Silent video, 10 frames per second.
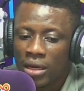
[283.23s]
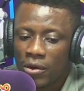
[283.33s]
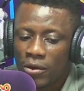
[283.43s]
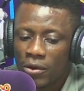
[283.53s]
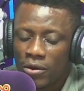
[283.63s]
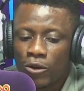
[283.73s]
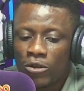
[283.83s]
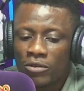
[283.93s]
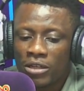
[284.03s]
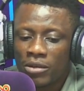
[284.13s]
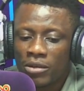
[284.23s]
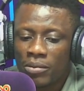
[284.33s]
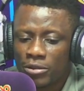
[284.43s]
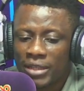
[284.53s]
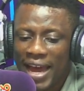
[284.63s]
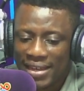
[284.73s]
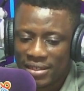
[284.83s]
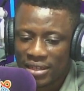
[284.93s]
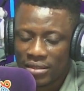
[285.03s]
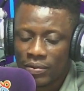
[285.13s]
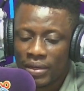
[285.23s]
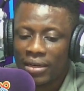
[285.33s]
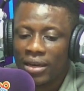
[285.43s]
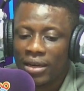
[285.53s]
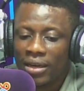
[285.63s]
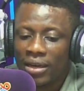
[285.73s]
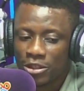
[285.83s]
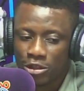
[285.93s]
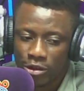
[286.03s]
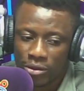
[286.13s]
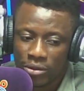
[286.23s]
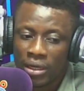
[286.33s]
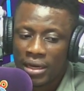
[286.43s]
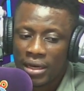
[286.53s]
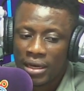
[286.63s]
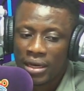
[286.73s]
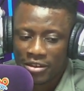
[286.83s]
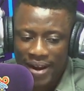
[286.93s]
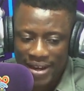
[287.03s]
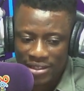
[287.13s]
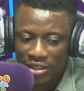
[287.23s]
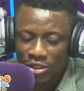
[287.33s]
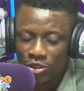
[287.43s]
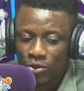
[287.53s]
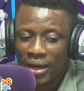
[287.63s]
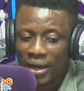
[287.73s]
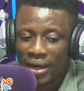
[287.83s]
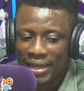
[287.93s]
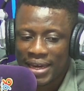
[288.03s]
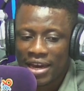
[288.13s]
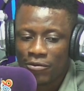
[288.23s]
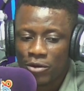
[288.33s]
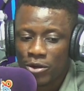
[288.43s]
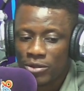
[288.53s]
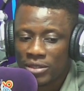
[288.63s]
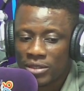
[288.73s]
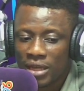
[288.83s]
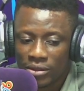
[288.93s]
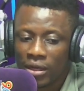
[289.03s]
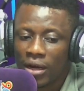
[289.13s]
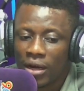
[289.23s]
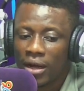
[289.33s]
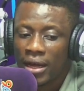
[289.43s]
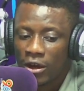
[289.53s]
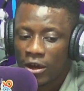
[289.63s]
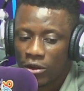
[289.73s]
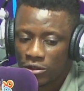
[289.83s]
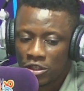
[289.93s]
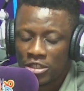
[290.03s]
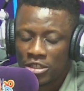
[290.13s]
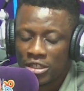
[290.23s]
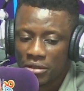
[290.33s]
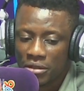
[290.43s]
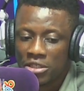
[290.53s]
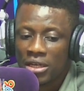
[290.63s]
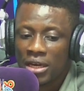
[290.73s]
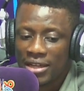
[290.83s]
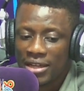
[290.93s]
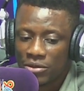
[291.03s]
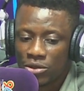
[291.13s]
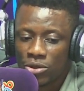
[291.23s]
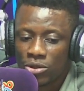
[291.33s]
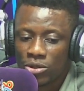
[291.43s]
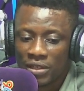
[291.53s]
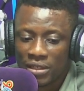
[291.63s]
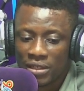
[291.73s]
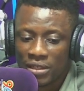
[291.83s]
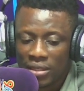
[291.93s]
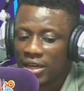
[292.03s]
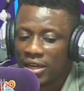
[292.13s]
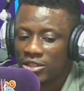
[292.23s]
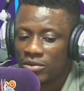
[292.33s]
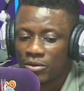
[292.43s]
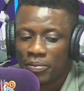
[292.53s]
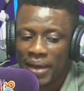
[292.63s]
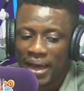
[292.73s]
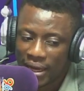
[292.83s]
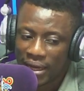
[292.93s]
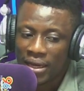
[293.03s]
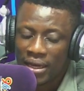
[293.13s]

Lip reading: was involved in a multiple accident when it lost control and crashed into a Kia Rio Salon car on Shitta Bridge as a result of a disengaged propeller.